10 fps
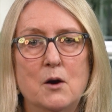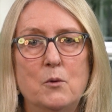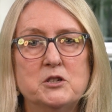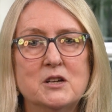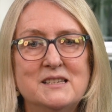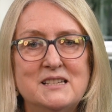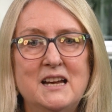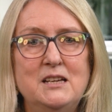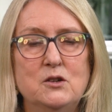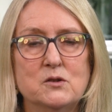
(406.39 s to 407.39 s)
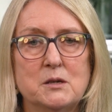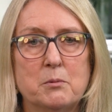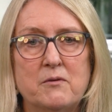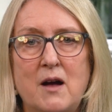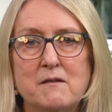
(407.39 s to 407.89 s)
which continues to
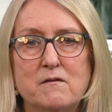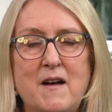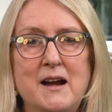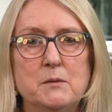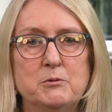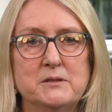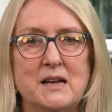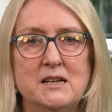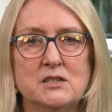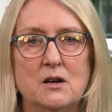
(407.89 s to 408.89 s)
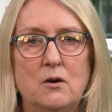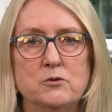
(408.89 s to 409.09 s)
provide valuable data